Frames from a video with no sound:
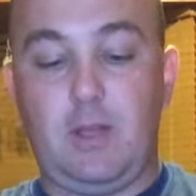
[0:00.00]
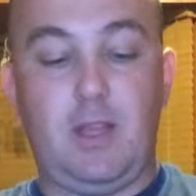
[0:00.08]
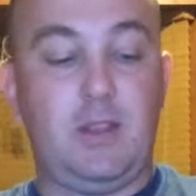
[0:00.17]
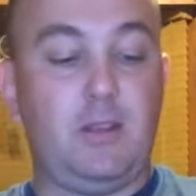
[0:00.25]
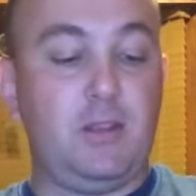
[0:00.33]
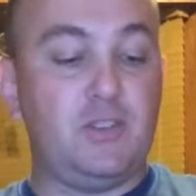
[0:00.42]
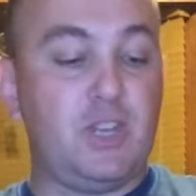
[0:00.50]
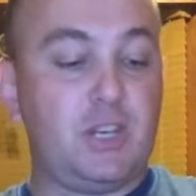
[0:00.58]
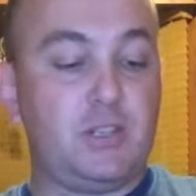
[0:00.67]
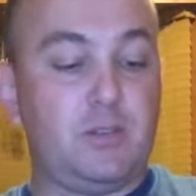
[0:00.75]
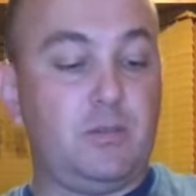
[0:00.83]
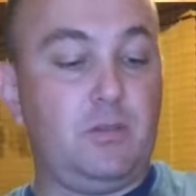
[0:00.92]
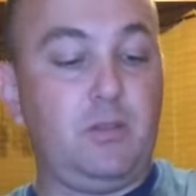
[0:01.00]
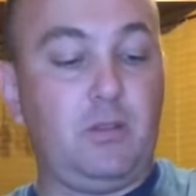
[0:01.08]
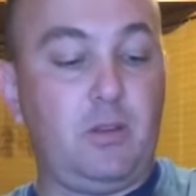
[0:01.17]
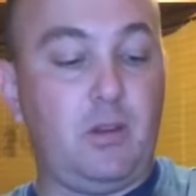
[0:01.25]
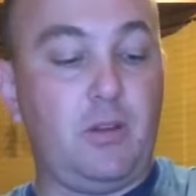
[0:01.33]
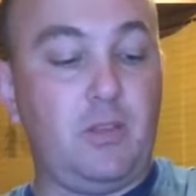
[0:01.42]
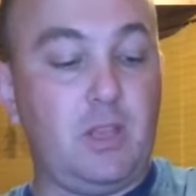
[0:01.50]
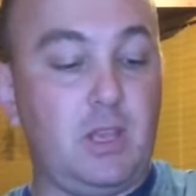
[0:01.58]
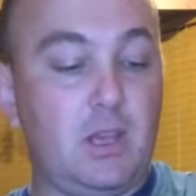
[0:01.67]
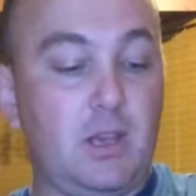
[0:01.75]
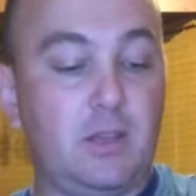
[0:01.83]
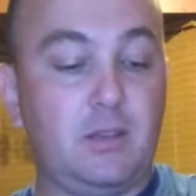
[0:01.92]
and the ejection, or
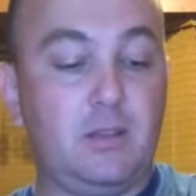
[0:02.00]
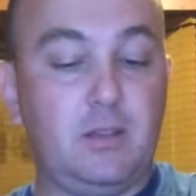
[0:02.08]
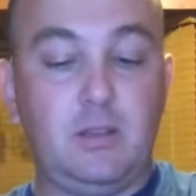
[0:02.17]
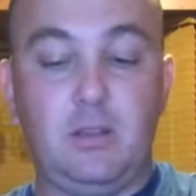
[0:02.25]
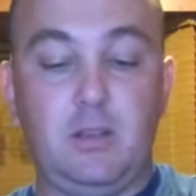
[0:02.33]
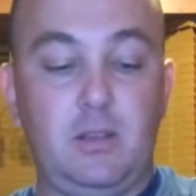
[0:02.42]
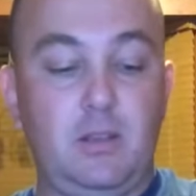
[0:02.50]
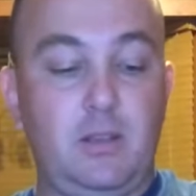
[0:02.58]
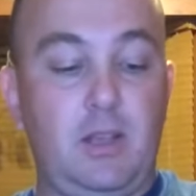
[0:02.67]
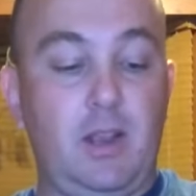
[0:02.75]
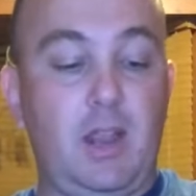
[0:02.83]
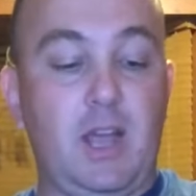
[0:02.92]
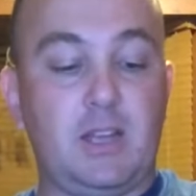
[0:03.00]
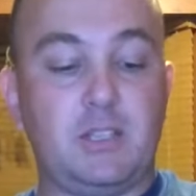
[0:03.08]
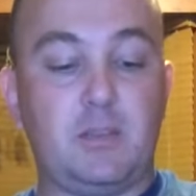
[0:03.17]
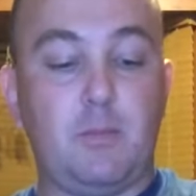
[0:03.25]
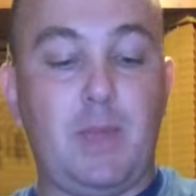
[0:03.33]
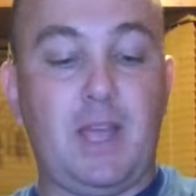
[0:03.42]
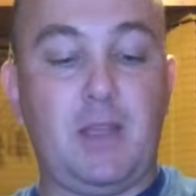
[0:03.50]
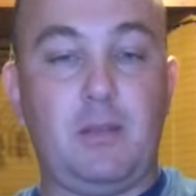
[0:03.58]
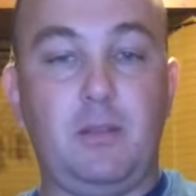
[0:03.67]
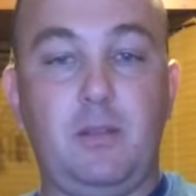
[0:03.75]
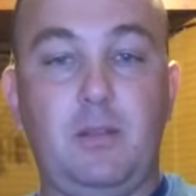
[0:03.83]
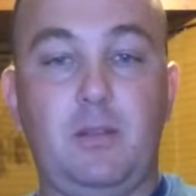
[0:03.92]
it locks the
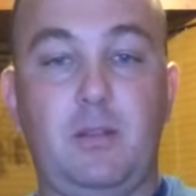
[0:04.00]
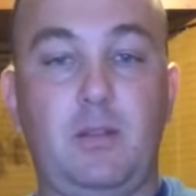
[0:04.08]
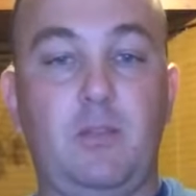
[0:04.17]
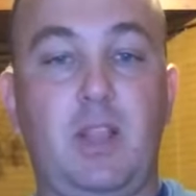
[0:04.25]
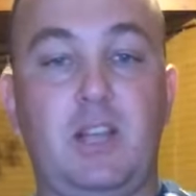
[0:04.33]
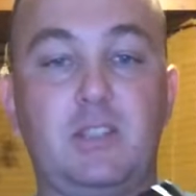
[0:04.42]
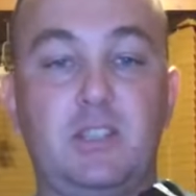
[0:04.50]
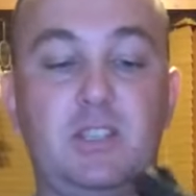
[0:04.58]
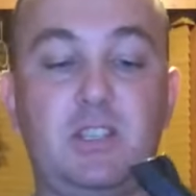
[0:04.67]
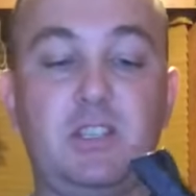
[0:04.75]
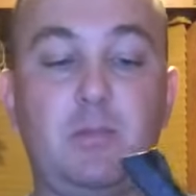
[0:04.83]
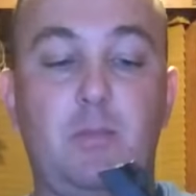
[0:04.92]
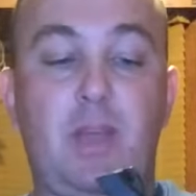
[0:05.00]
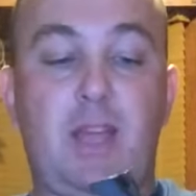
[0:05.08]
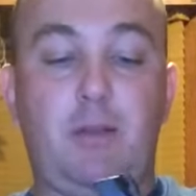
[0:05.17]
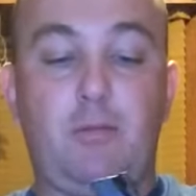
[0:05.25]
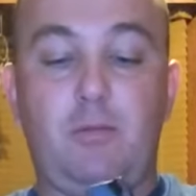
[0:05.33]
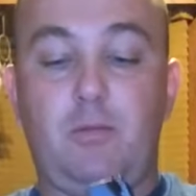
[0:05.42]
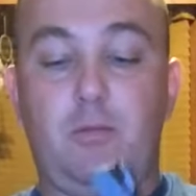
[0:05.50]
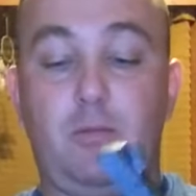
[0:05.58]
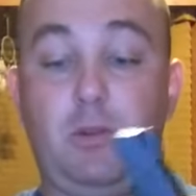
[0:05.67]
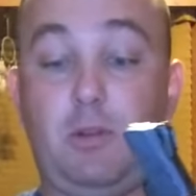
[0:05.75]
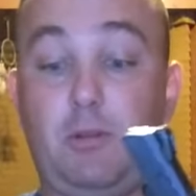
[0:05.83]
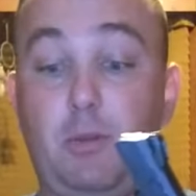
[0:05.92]
it locks the system back, or
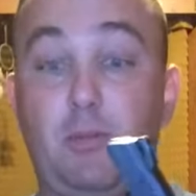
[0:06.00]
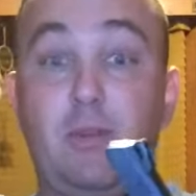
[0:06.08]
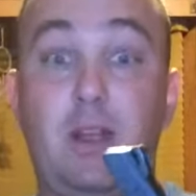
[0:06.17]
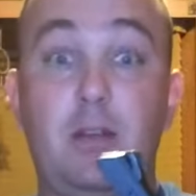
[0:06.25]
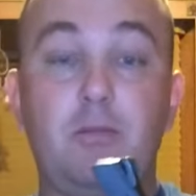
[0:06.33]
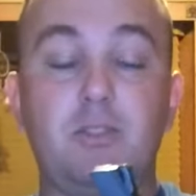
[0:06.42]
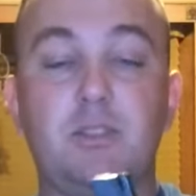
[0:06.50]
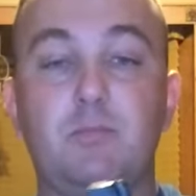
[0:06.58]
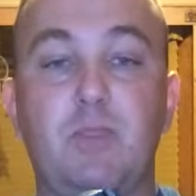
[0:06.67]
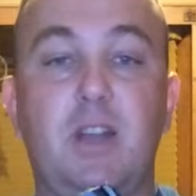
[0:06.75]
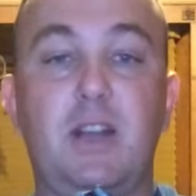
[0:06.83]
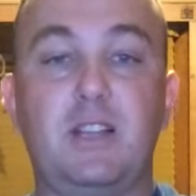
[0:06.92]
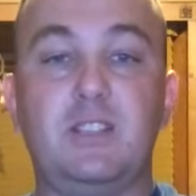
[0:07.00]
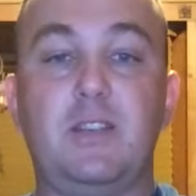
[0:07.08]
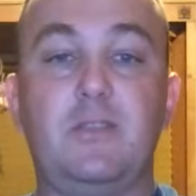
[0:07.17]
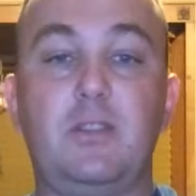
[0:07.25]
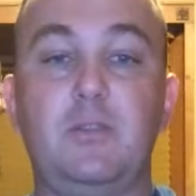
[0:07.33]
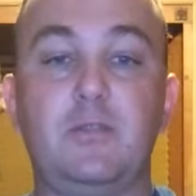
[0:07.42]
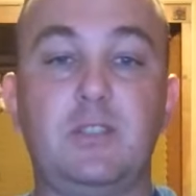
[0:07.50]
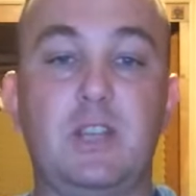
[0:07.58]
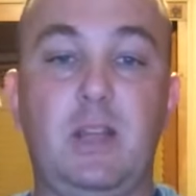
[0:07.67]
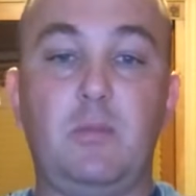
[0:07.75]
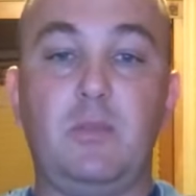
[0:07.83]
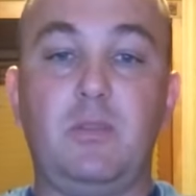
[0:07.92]
load up around, which is probably not safe to do
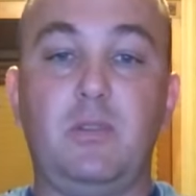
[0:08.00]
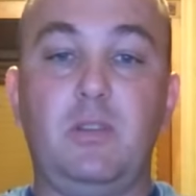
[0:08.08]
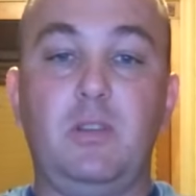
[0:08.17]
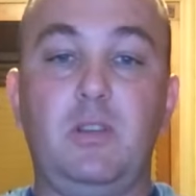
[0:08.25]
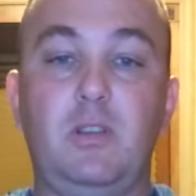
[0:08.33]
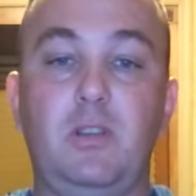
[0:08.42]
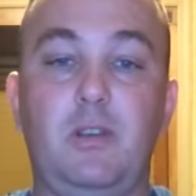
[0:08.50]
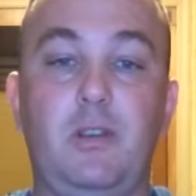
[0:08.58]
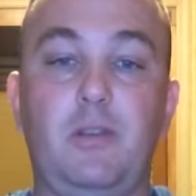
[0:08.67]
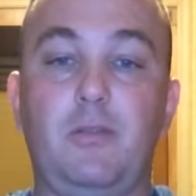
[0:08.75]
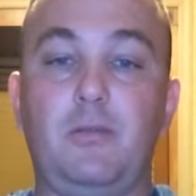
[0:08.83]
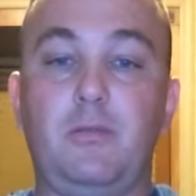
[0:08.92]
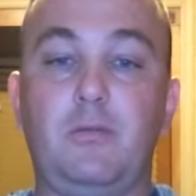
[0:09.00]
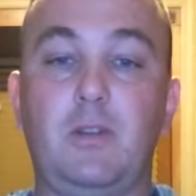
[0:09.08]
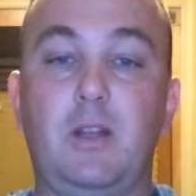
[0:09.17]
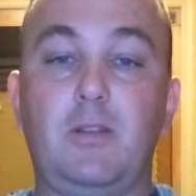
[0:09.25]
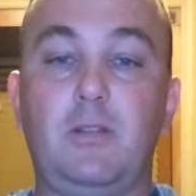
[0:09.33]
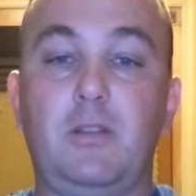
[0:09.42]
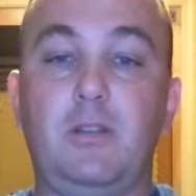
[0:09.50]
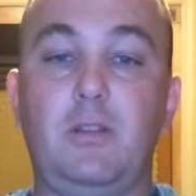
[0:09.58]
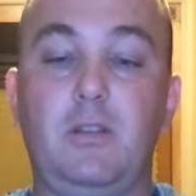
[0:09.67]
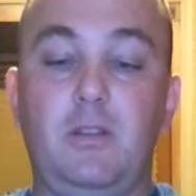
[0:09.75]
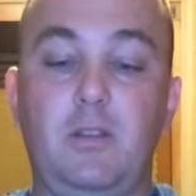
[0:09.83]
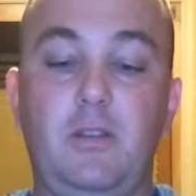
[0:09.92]
inside, but there you go. Round,
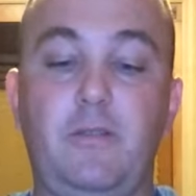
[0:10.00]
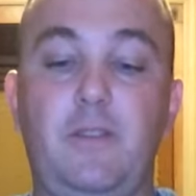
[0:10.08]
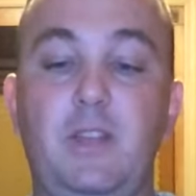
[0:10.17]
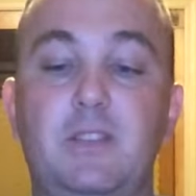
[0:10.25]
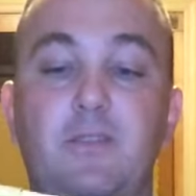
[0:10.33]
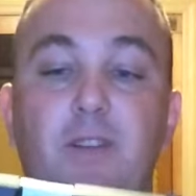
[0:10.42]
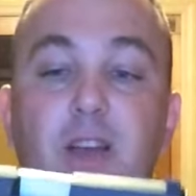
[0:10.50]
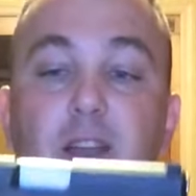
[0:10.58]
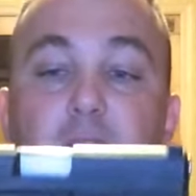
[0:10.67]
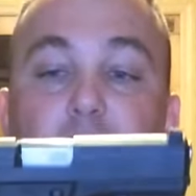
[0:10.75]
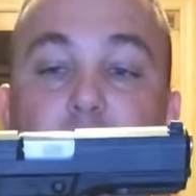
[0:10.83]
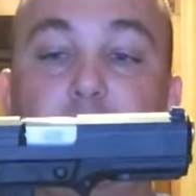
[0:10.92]
feeds fine,